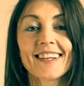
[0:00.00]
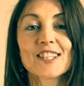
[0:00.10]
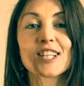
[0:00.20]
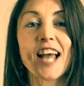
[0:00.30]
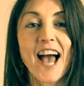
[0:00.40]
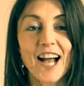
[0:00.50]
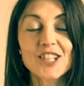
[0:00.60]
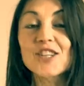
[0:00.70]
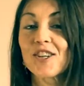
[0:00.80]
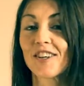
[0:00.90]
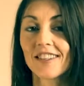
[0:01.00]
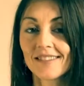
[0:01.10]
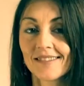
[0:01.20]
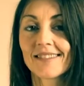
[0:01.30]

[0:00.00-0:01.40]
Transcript: It's an actional